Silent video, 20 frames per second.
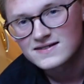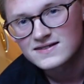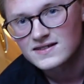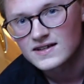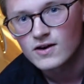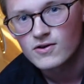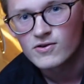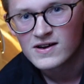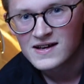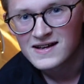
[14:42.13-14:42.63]

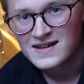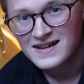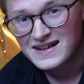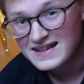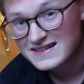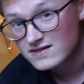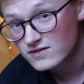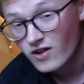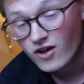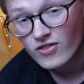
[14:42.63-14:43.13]
So
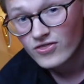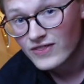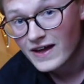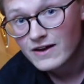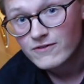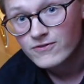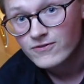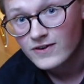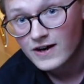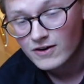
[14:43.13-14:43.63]
it's not
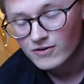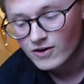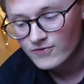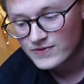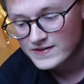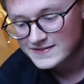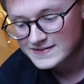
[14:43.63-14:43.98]
that far off the